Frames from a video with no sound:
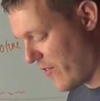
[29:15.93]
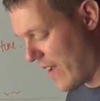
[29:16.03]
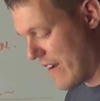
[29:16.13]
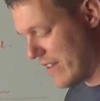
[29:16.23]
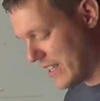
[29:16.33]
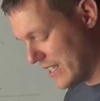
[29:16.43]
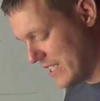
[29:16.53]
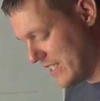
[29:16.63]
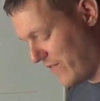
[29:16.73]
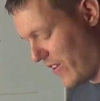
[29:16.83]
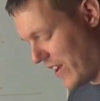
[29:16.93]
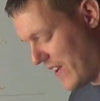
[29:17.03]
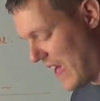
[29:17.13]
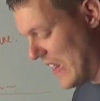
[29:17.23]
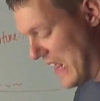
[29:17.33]
fairy because he's fucking
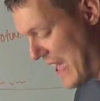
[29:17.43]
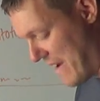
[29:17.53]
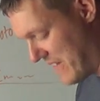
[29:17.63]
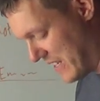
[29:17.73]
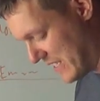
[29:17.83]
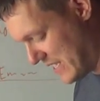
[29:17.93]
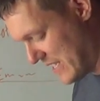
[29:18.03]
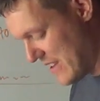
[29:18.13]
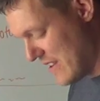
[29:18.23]
hilarious.